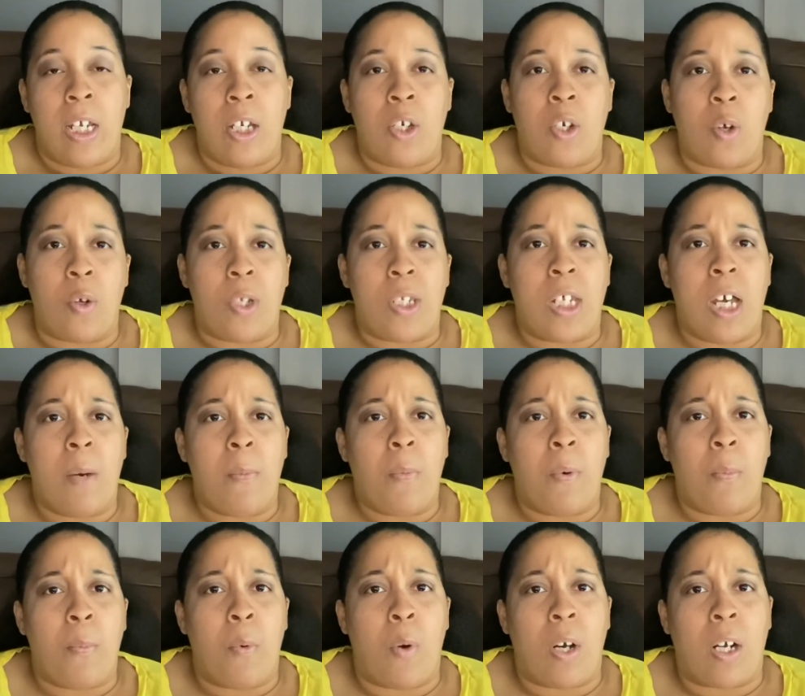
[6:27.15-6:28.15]
You know, some
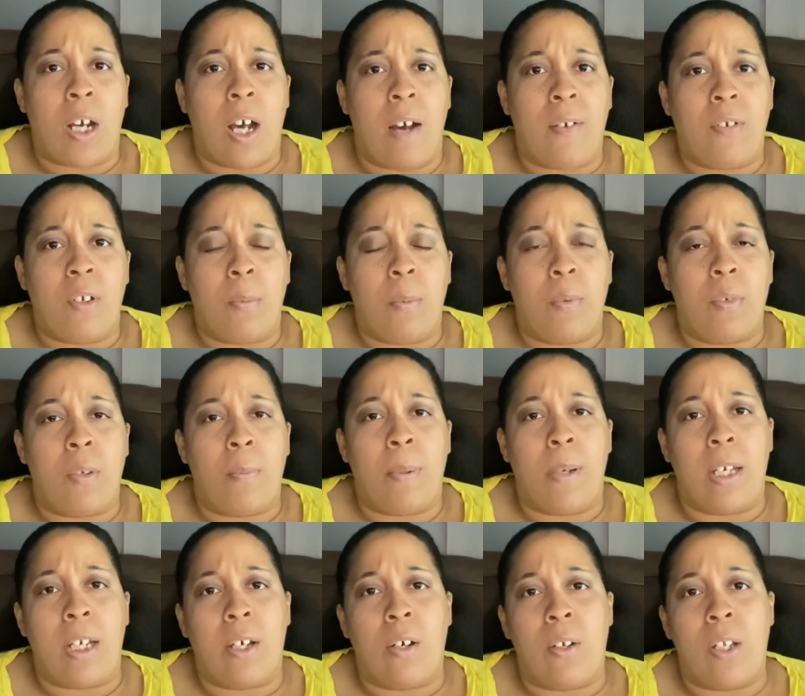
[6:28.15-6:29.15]
were more comfortable
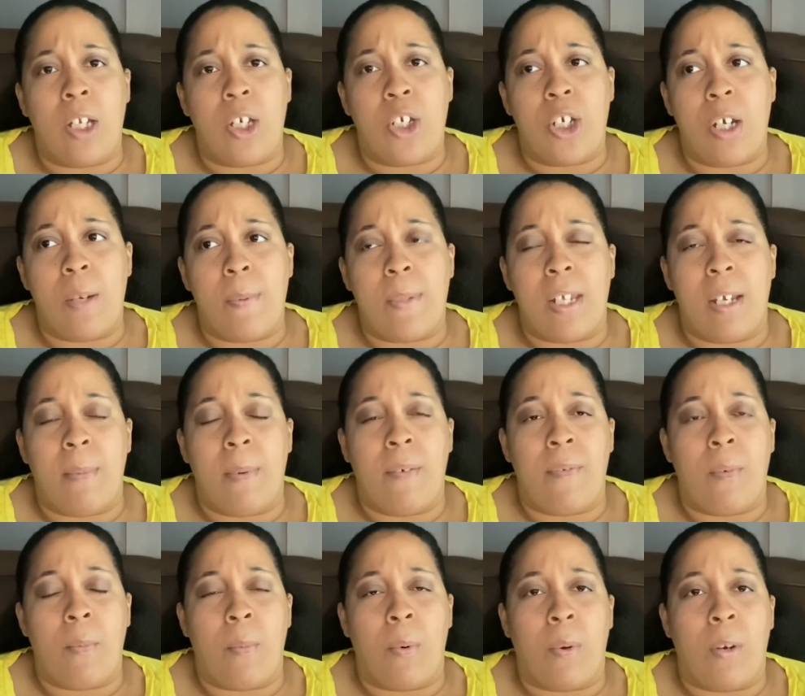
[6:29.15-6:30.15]
depending on the ship. Some
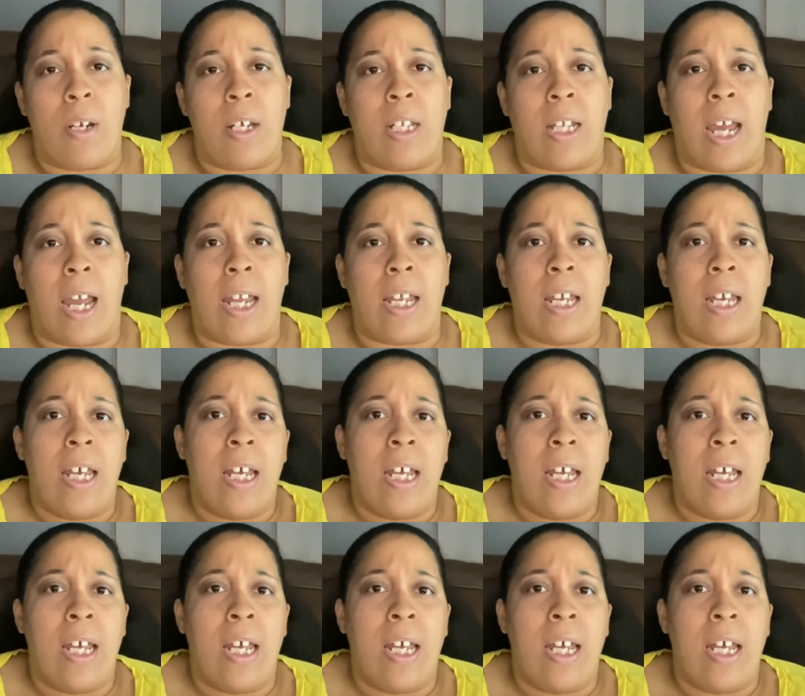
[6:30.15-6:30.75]
of them were in like